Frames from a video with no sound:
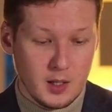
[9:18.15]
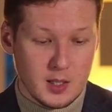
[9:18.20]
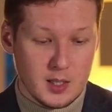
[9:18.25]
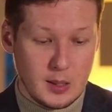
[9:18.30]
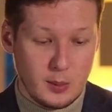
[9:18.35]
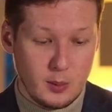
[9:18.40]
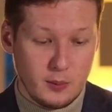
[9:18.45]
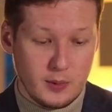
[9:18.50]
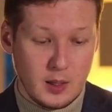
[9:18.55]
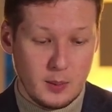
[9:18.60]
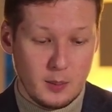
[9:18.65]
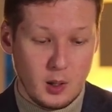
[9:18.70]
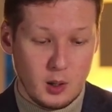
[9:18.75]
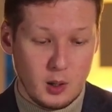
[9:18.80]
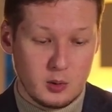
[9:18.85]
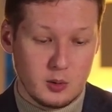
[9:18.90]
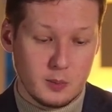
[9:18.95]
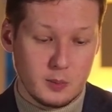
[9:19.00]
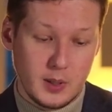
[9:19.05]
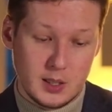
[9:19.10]
some of them
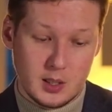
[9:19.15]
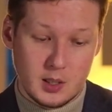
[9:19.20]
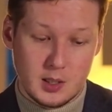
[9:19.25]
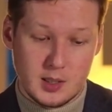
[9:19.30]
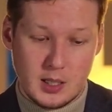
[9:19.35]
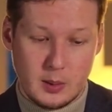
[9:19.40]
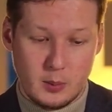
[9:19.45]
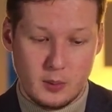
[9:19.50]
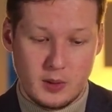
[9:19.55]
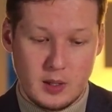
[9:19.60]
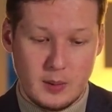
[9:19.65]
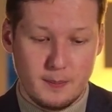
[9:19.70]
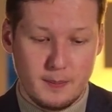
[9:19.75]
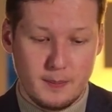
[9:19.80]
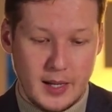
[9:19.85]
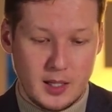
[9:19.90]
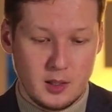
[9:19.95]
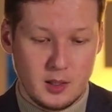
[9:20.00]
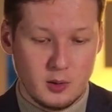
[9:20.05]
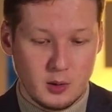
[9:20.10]
automated, some of
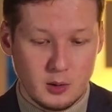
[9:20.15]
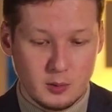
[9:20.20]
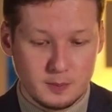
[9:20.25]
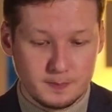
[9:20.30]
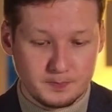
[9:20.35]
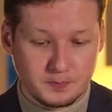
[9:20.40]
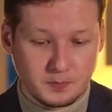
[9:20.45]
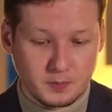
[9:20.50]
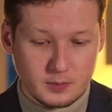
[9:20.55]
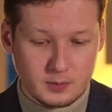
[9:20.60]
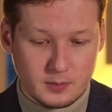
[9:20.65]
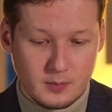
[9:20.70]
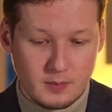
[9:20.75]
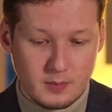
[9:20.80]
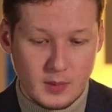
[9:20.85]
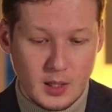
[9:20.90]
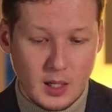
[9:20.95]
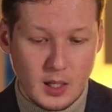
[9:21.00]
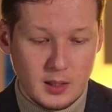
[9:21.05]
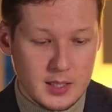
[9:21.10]
them manual.
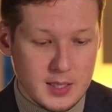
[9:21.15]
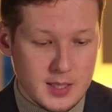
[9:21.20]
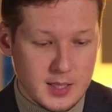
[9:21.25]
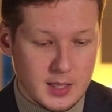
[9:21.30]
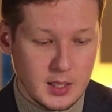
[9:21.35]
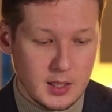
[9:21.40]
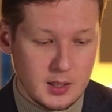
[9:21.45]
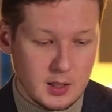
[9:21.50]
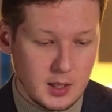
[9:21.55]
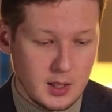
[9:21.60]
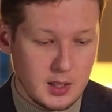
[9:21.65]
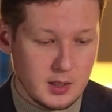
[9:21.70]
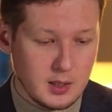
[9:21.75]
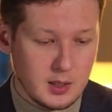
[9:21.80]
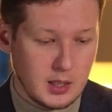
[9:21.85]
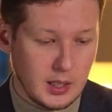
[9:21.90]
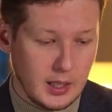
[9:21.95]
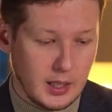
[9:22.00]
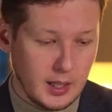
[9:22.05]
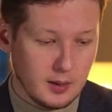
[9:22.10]
Let's see
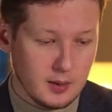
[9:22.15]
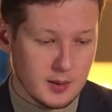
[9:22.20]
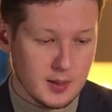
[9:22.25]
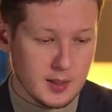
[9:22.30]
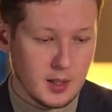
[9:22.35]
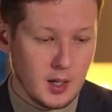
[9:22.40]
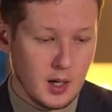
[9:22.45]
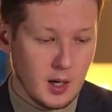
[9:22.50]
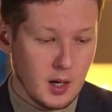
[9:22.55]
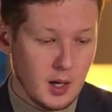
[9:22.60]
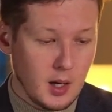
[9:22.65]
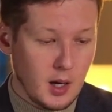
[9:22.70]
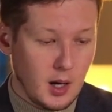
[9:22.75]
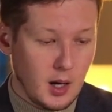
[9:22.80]
in details.